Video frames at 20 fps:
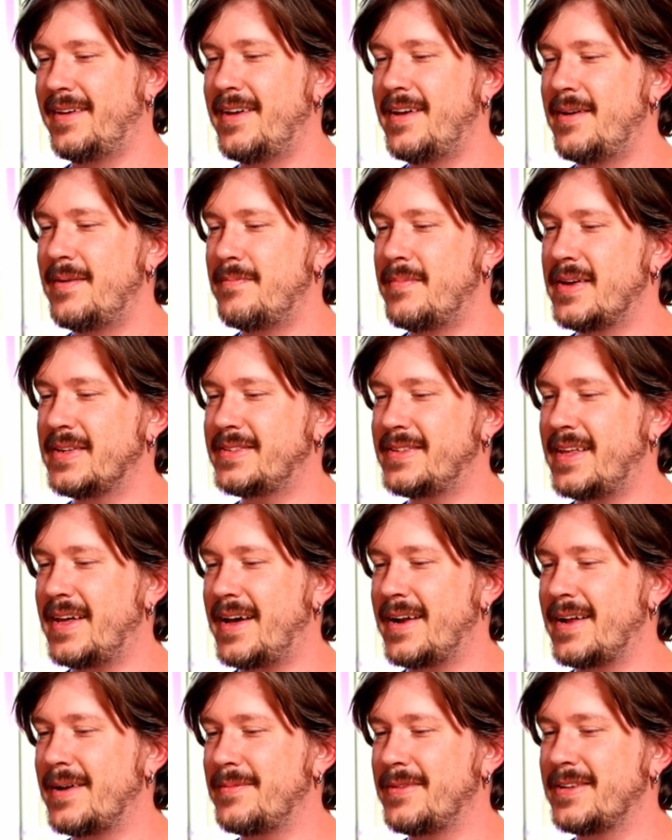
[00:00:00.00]
Messed
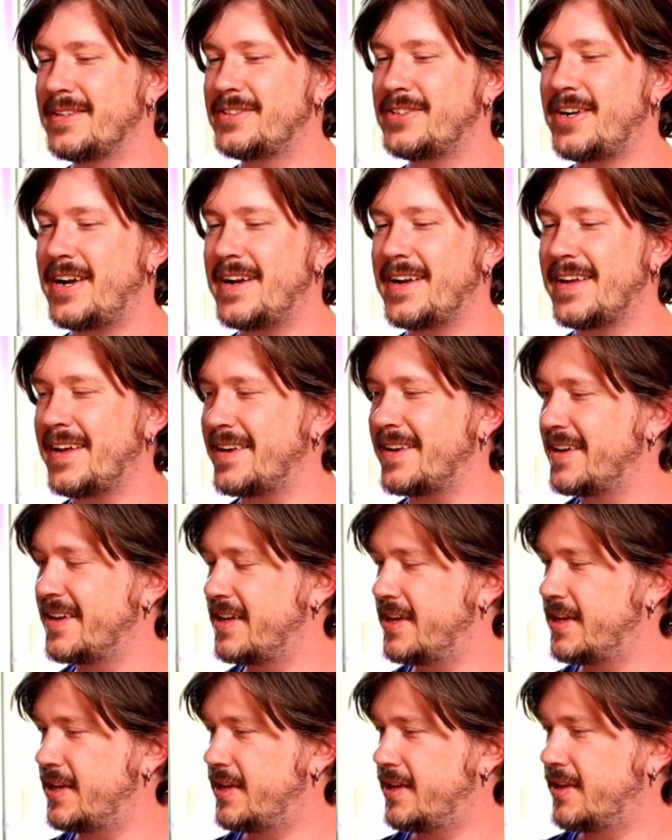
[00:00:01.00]
that up. Let's try it again.
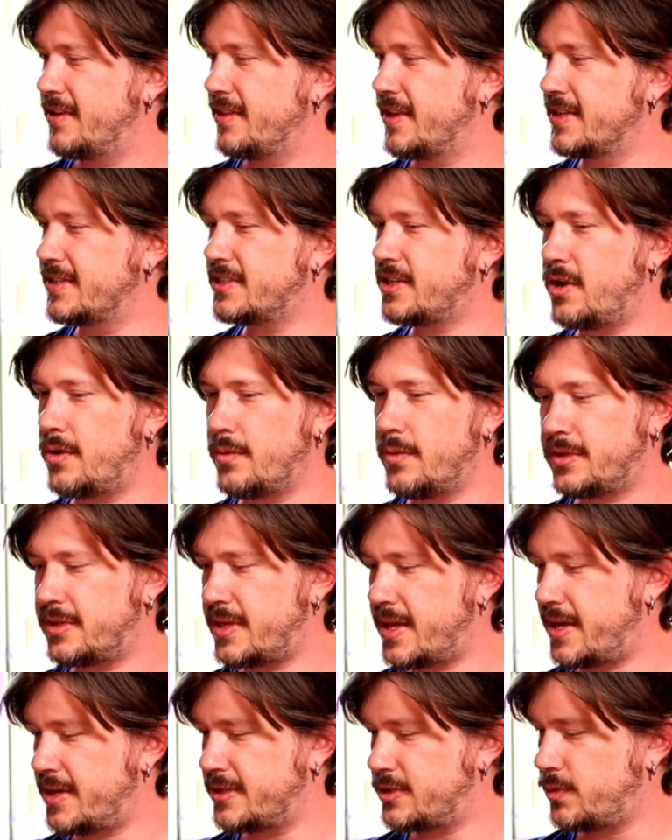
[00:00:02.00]
Let's go with
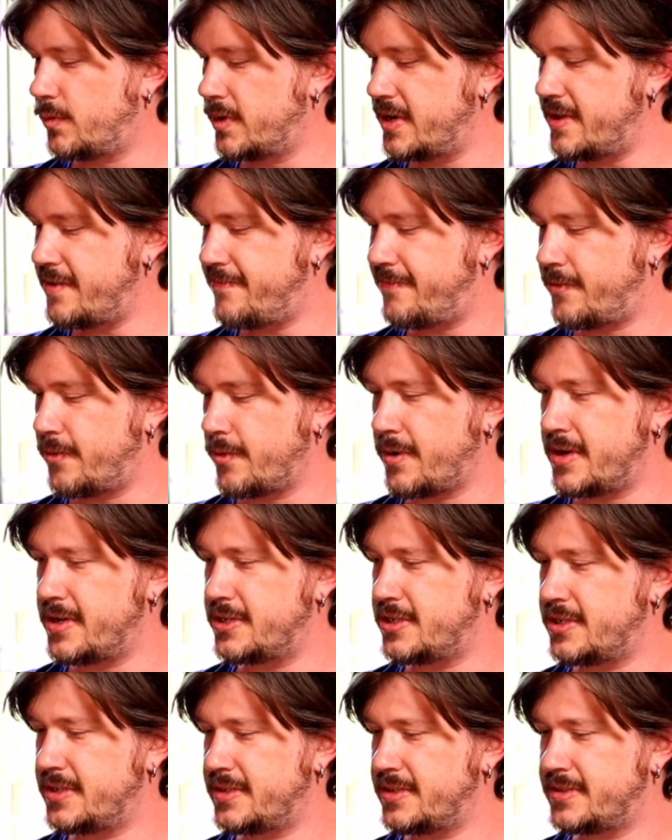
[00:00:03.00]
24
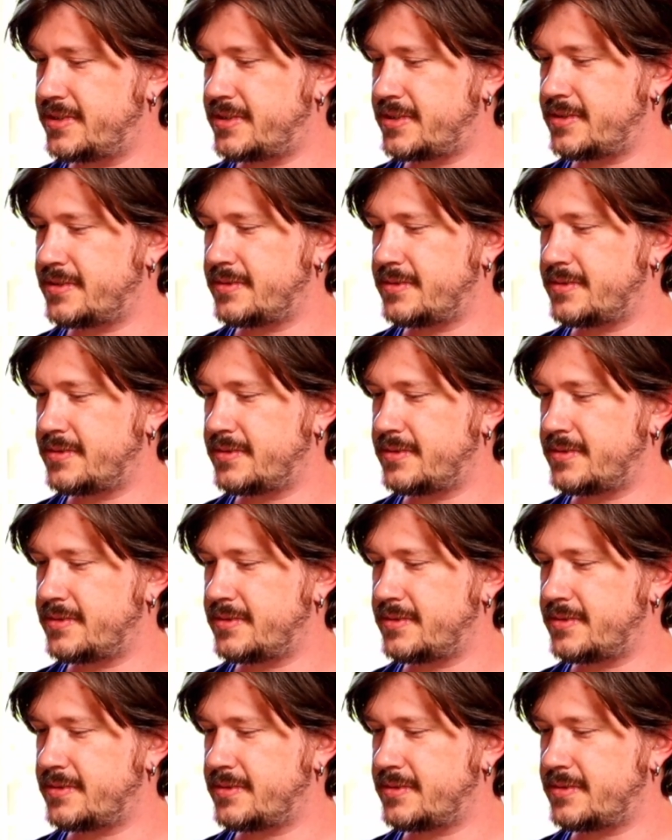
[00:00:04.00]
inches.